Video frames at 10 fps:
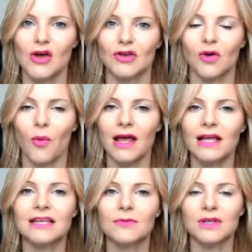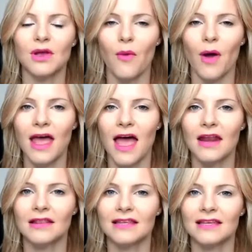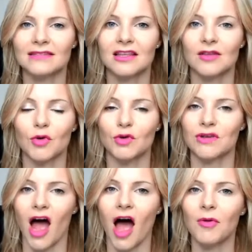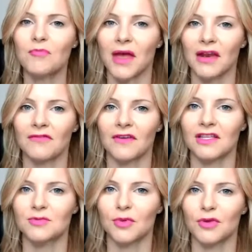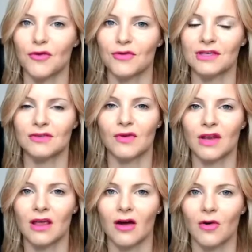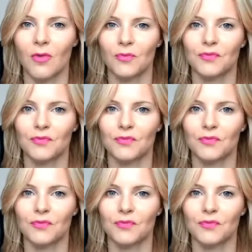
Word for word: So, what I did was I went ahead and listed the most common benefits below this video.